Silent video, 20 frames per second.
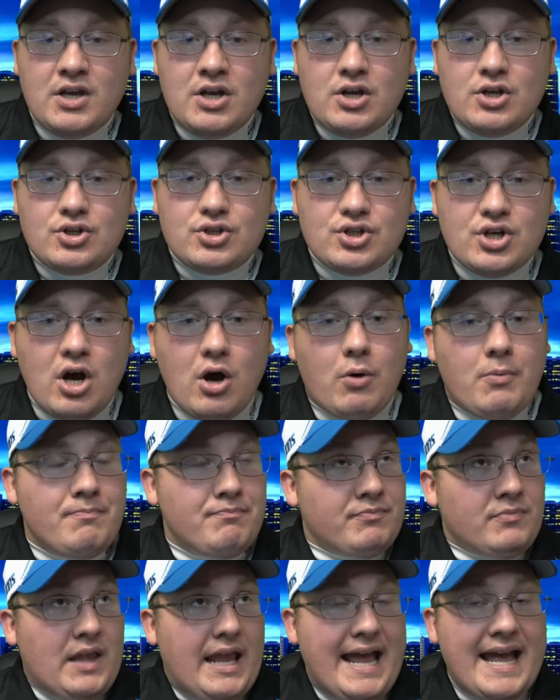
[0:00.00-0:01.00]
So,
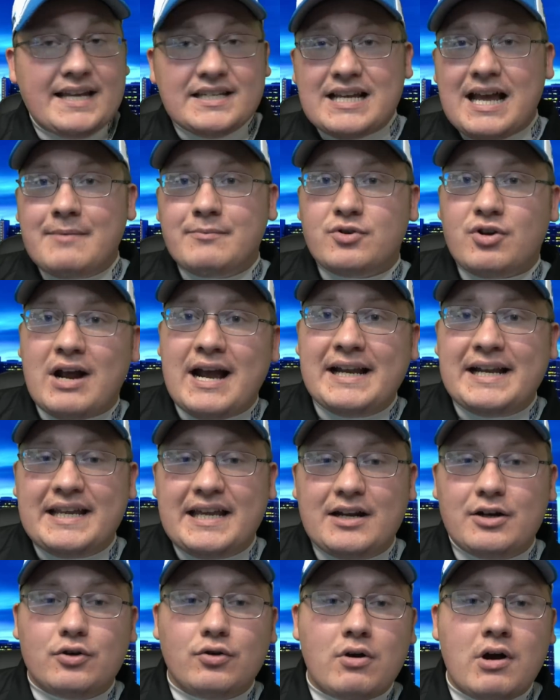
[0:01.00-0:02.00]
as I'm trying to get
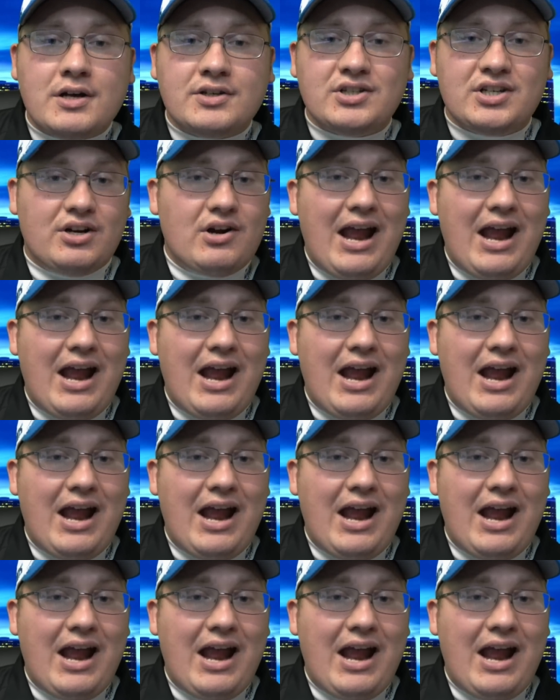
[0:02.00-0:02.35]
across here,